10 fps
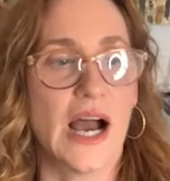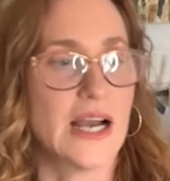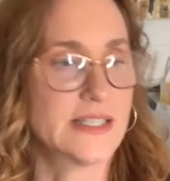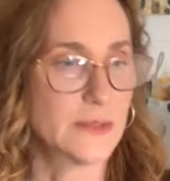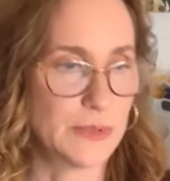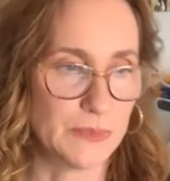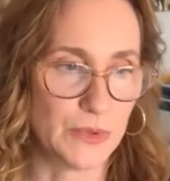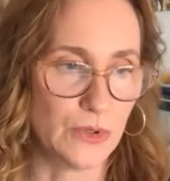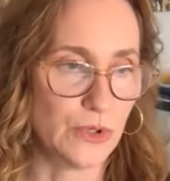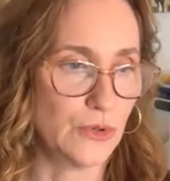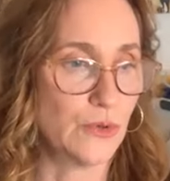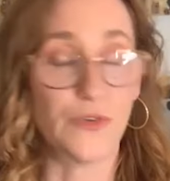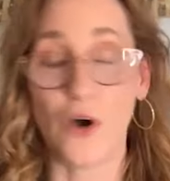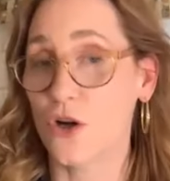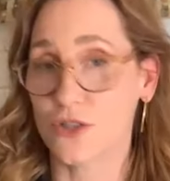I see people
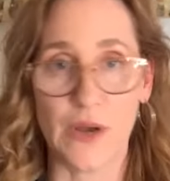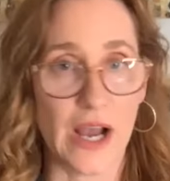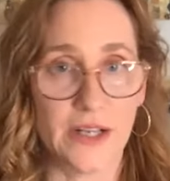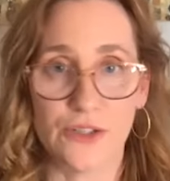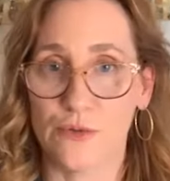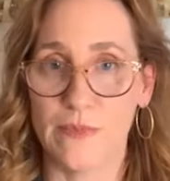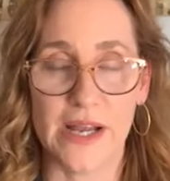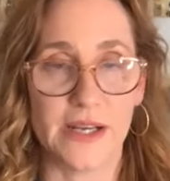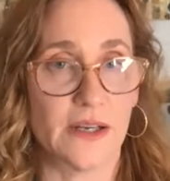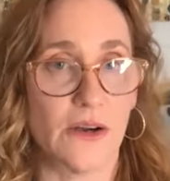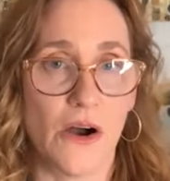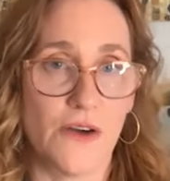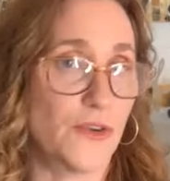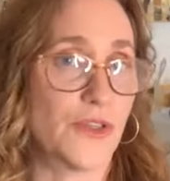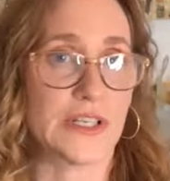who've also had traumatic,
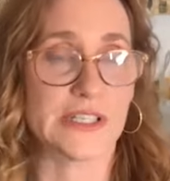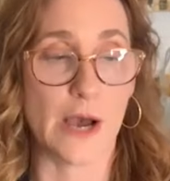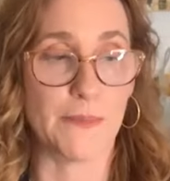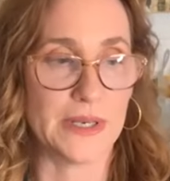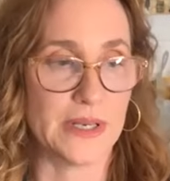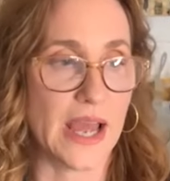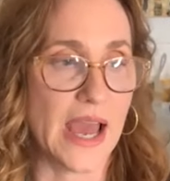awful things happen,